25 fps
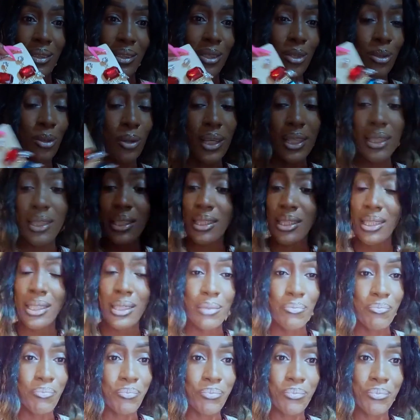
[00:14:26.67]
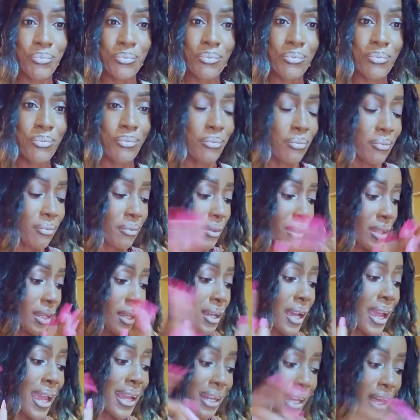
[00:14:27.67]
These ones,
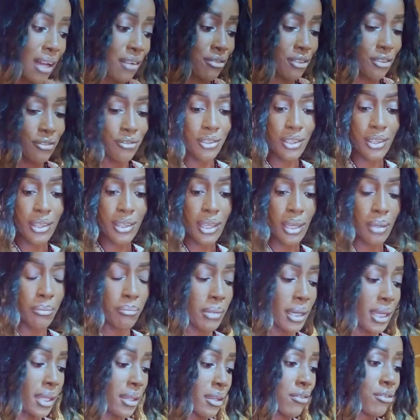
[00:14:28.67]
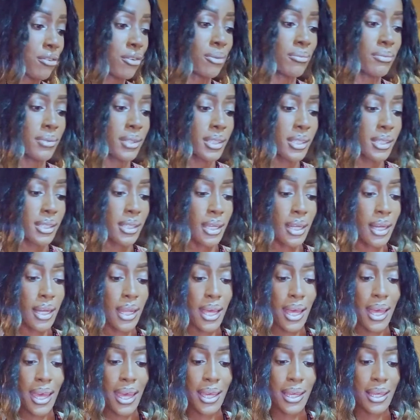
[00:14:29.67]
I love everything, by the way, from this
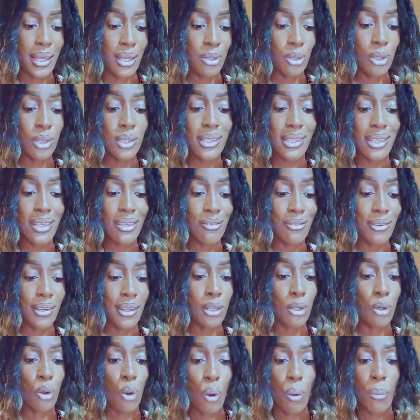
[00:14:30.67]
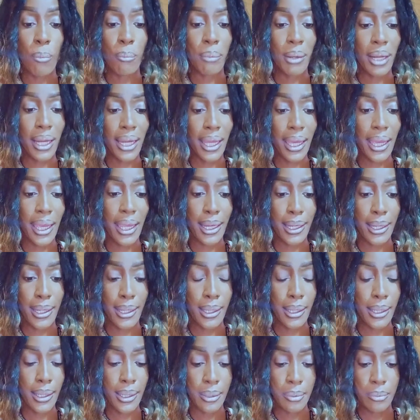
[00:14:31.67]
seller. I cannot even complain.
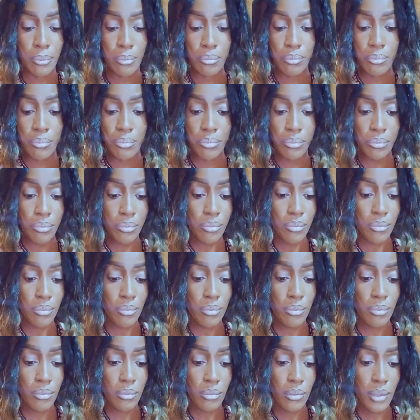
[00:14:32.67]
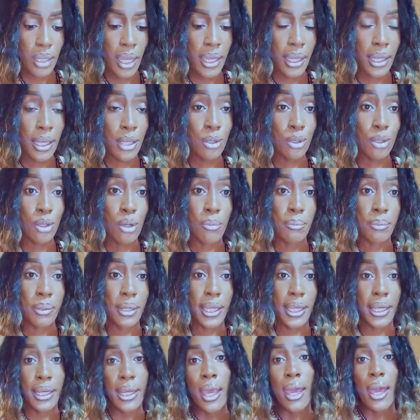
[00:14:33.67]
I cannot
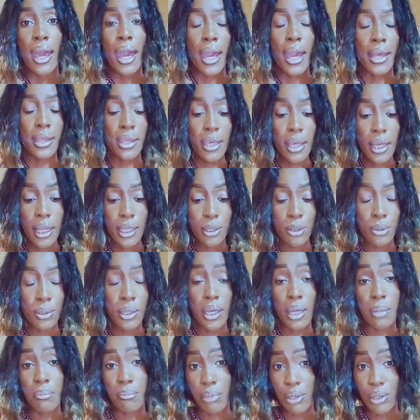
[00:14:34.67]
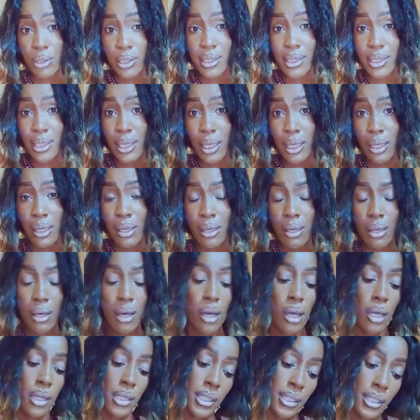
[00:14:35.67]
complain. I think I'll do the unboxing
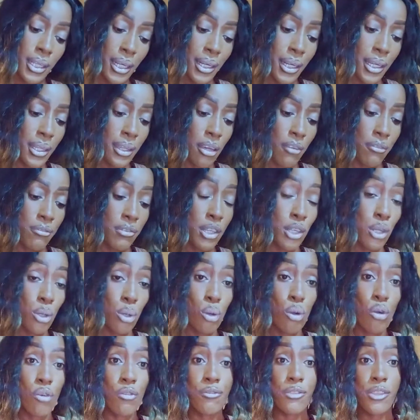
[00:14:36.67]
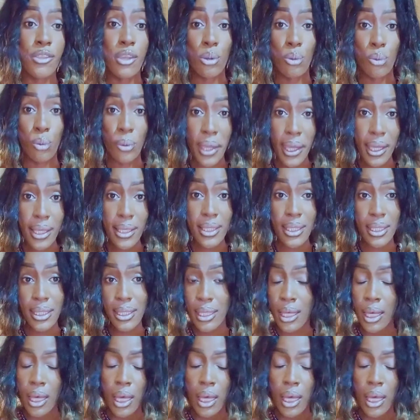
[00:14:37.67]
in another video of the wigs